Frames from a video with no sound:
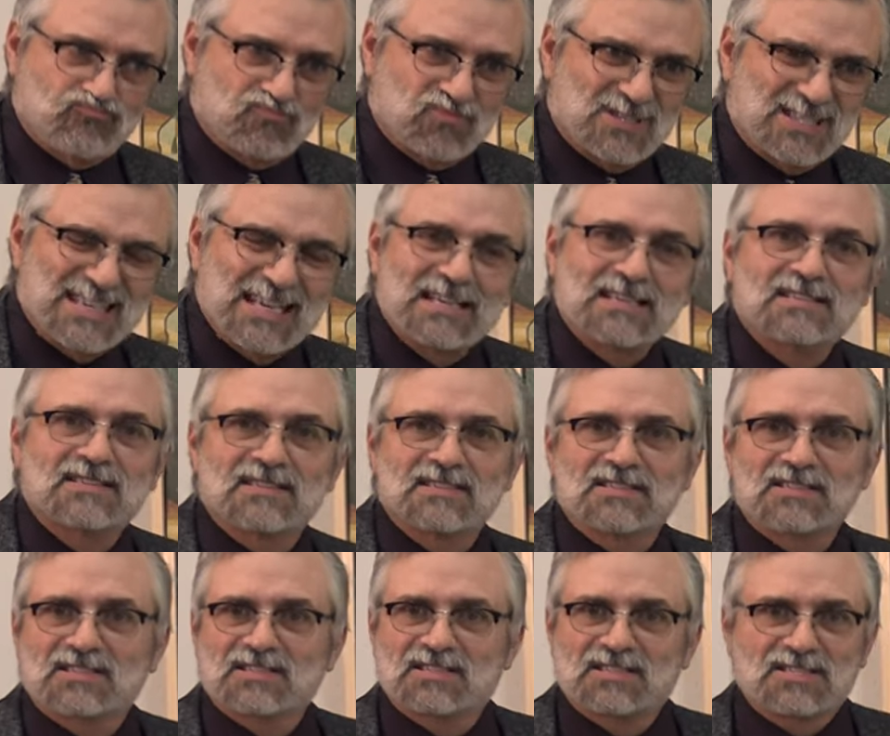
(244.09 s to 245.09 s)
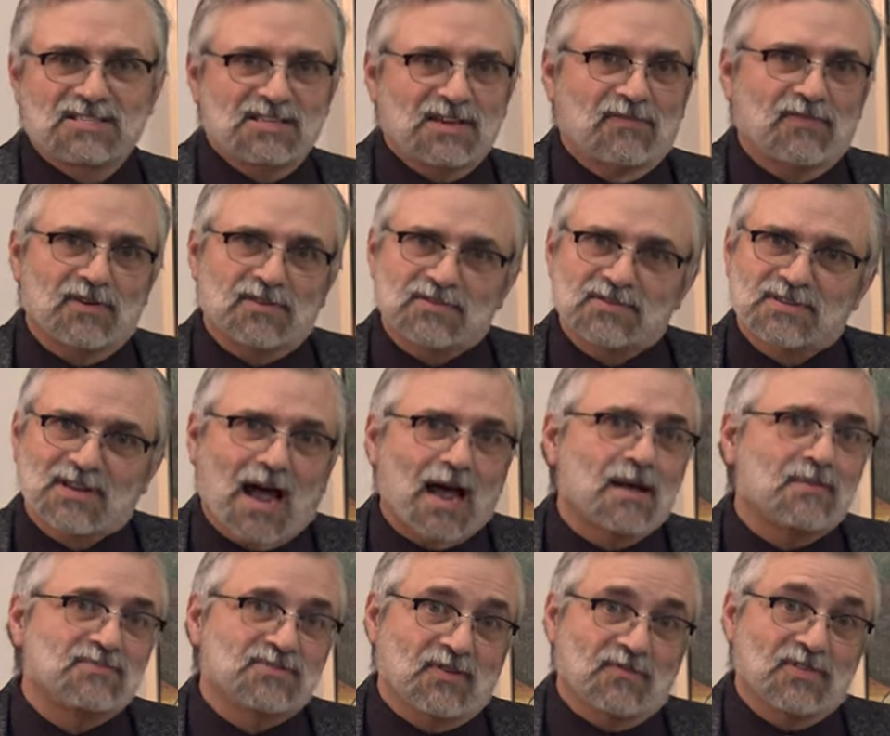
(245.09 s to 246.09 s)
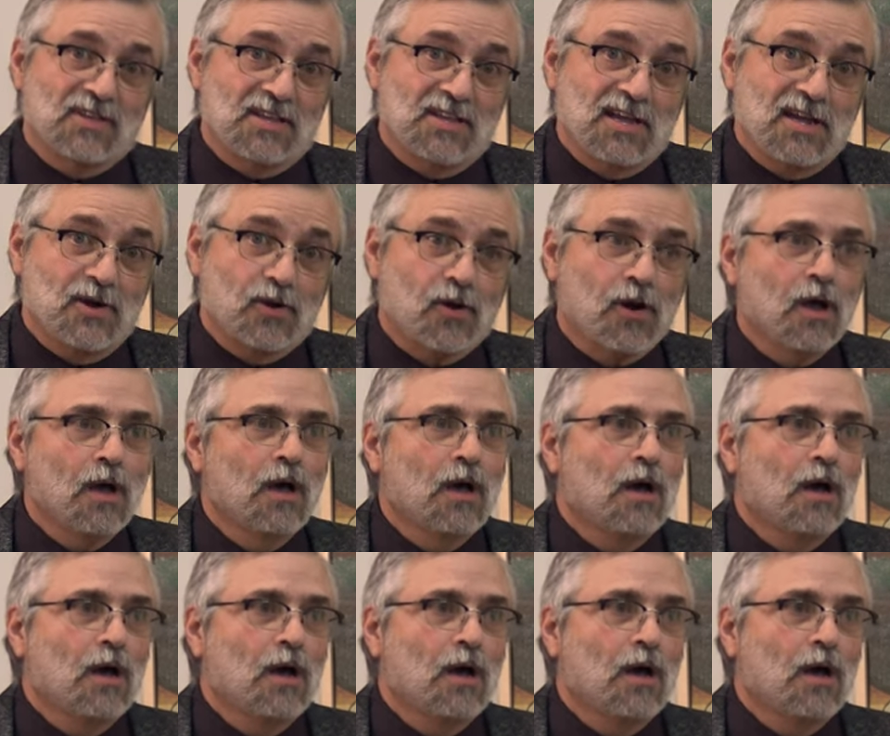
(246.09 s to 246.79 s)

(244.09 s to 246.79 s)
seasons, different times of the year.